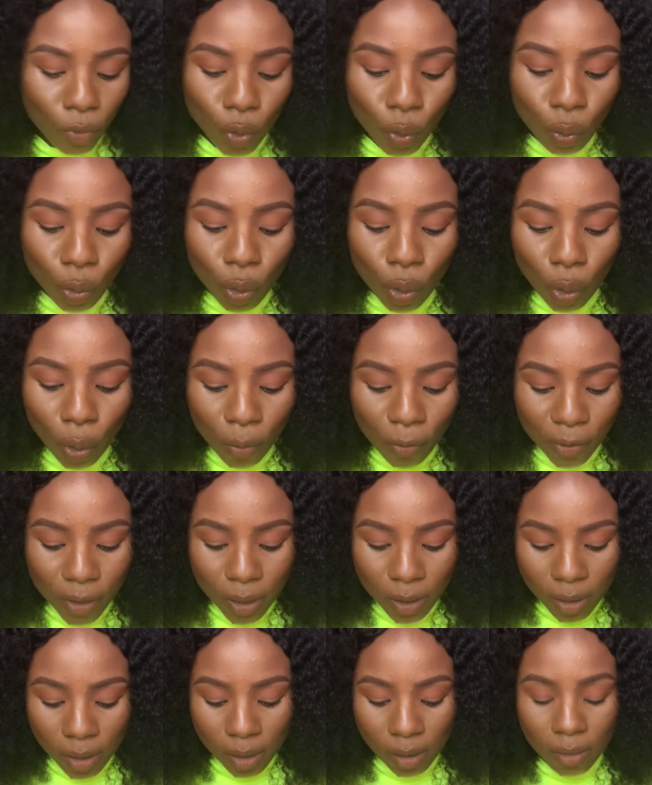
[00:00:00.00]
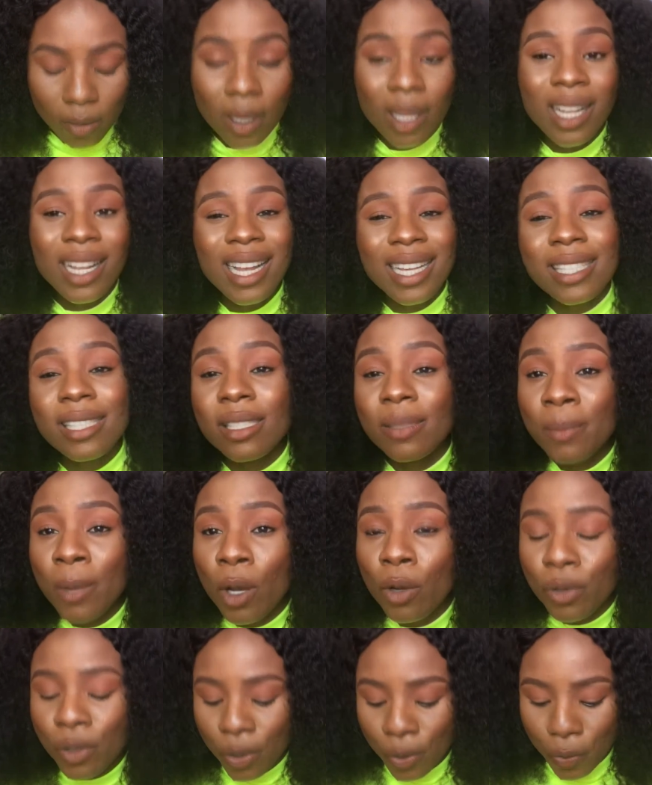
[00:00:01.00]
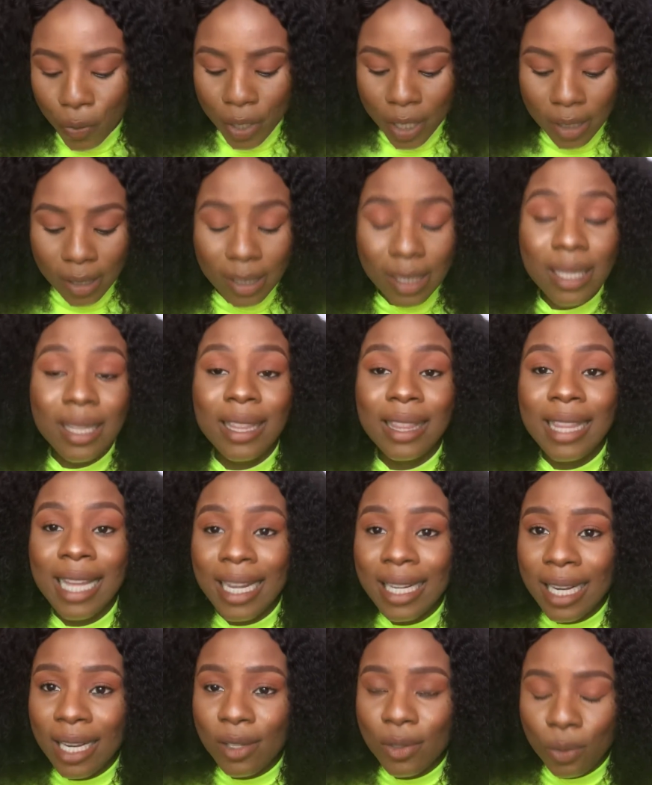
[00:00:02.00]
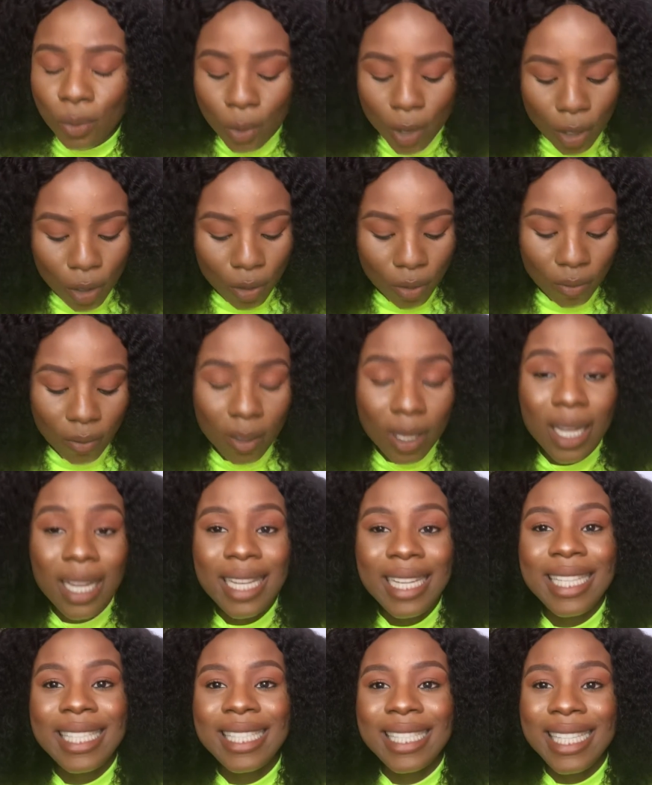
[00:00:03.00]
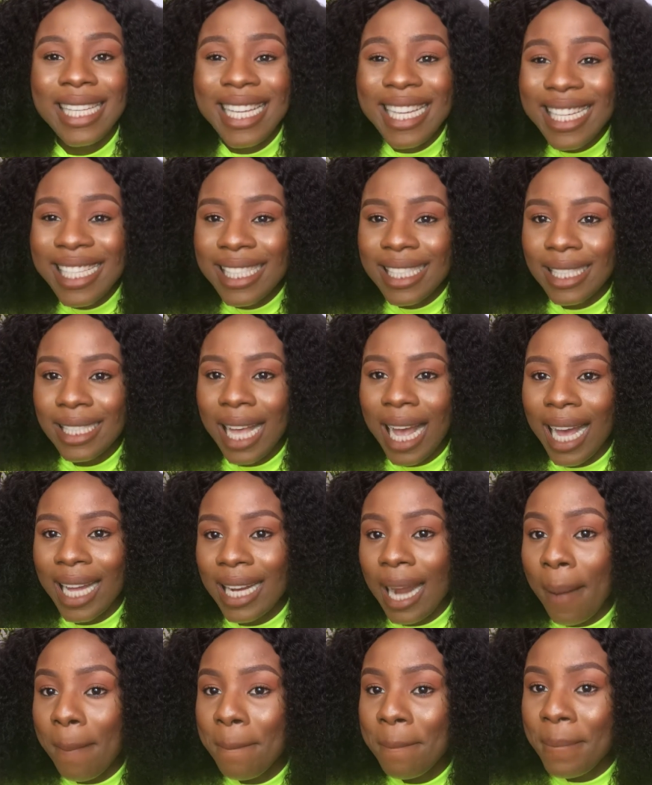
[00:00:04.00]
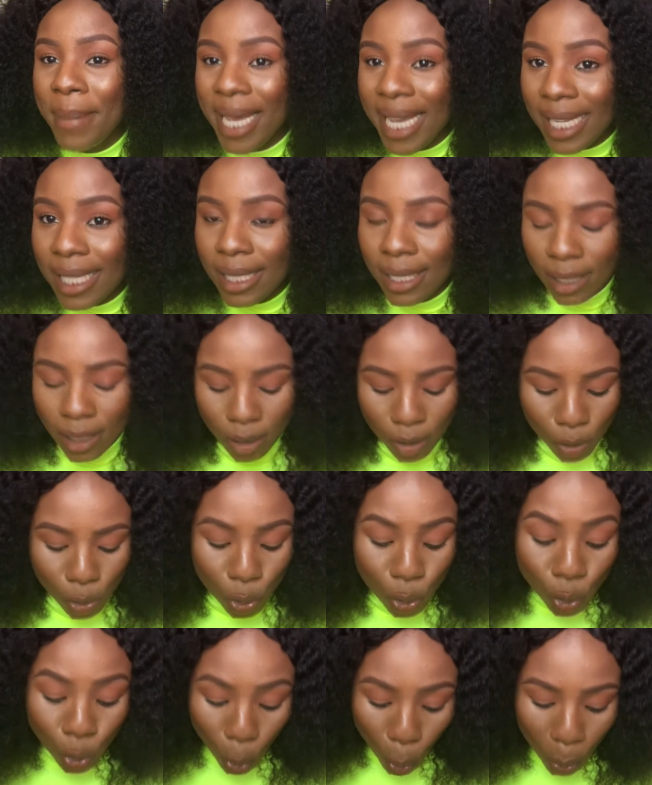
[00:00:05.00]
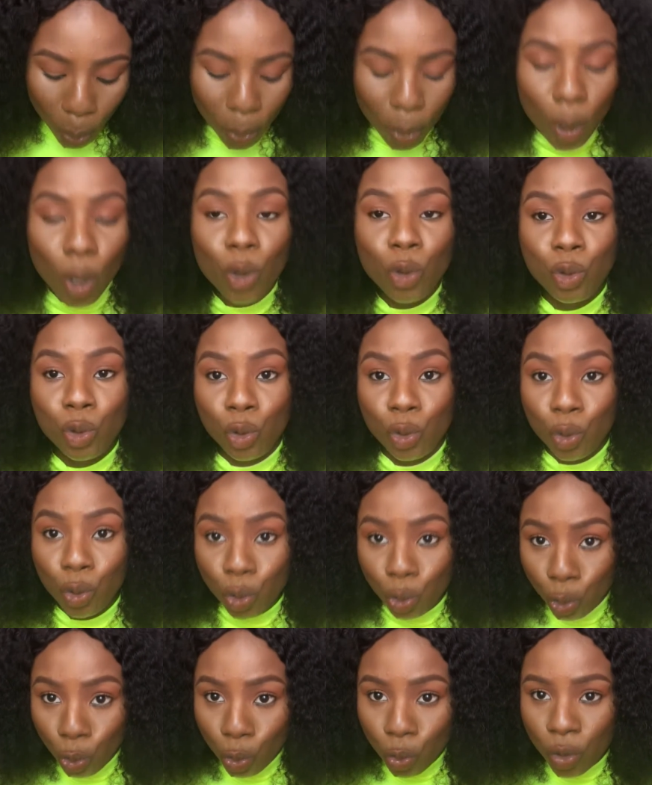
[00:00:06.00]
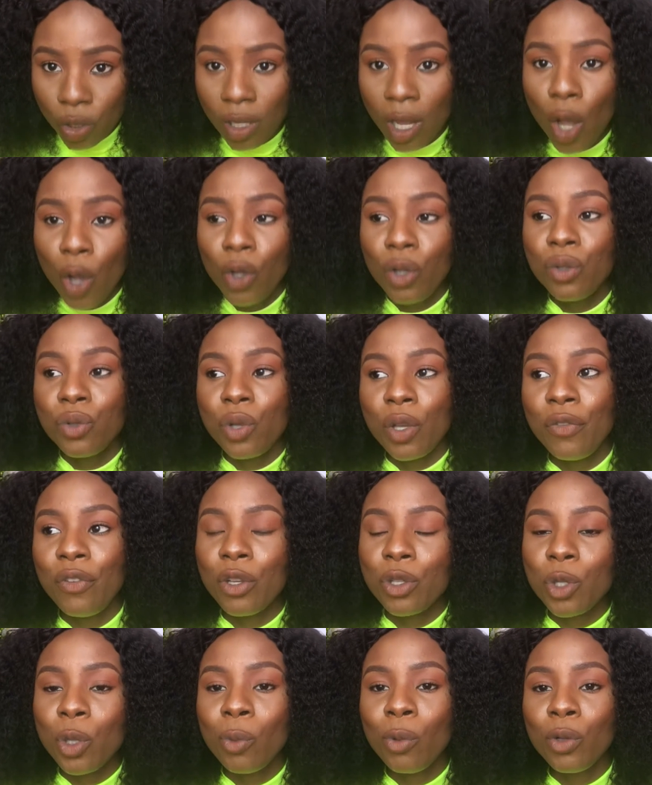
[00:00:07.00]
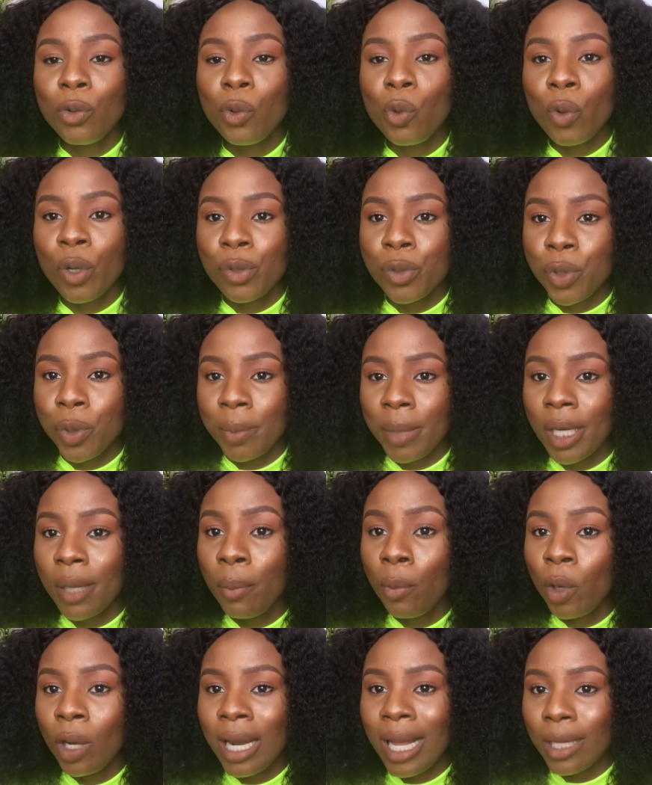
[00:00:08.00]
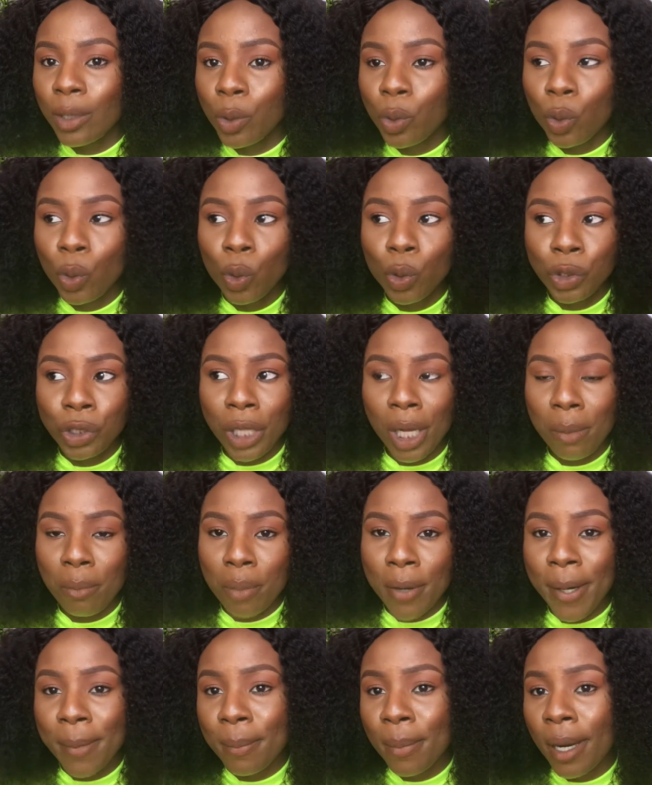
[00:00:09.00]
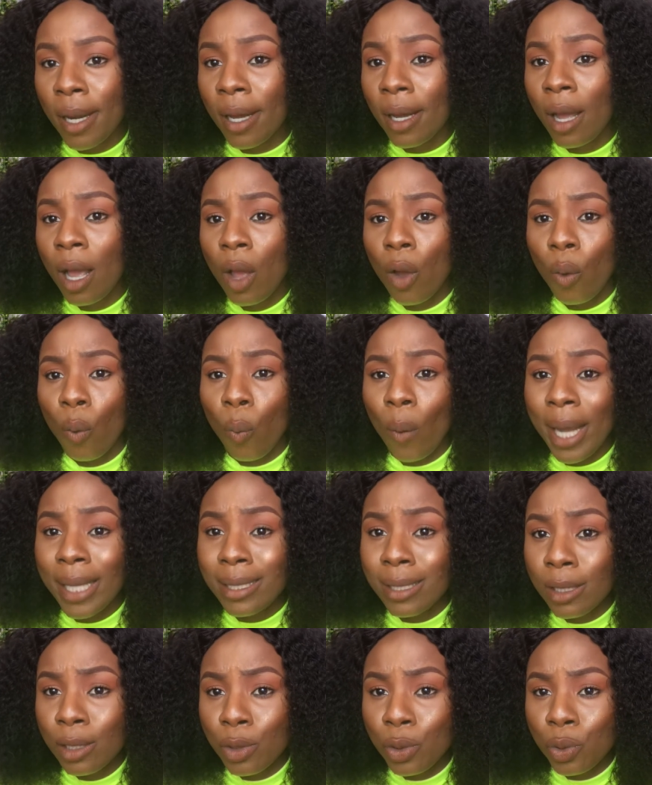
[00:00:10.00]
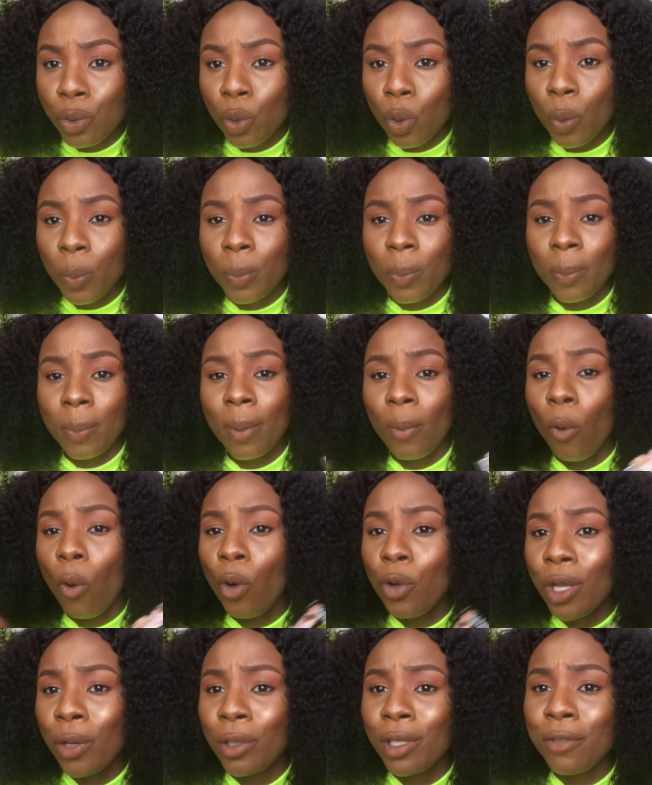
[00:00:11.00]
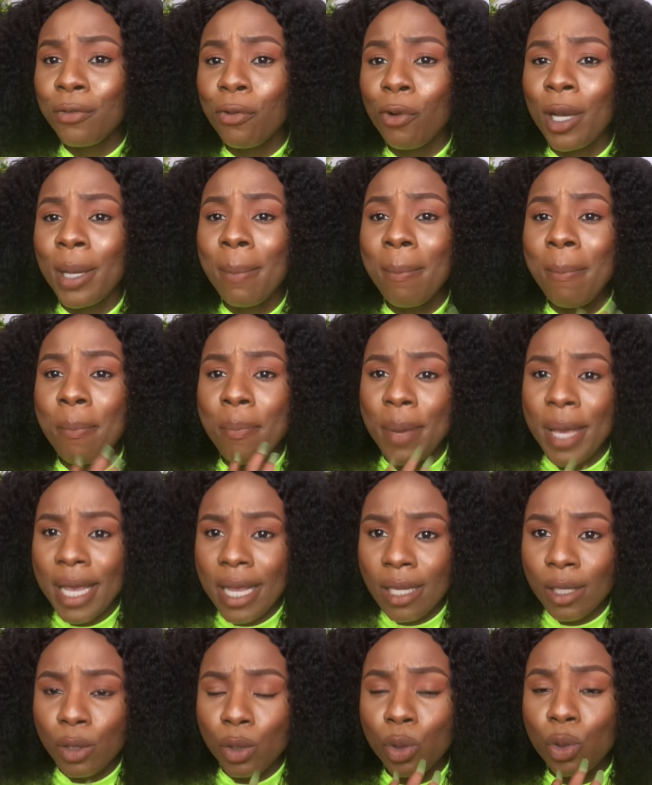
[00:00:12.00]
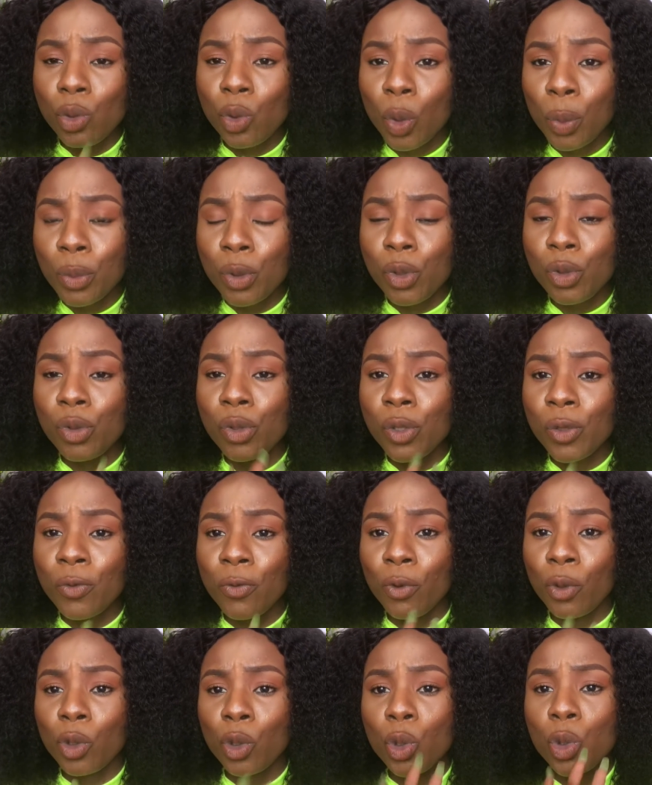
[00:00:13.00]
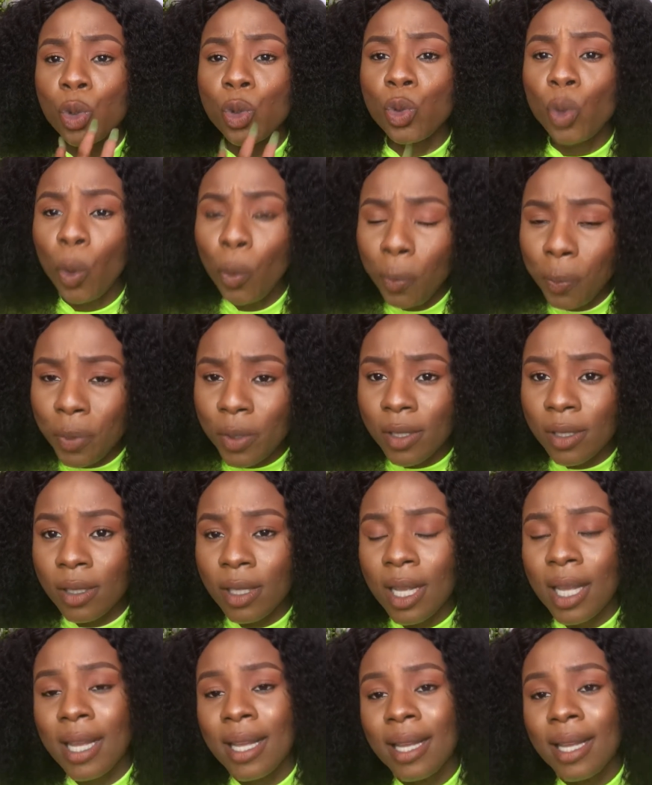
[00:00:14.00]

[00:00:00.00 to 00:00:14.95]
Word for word: you love it it smells great it lathers well it is an amazing soap to use so if you're someone who wants to make mulatto shaprapra whitening soap or you're looking for a base soap to use for your soaps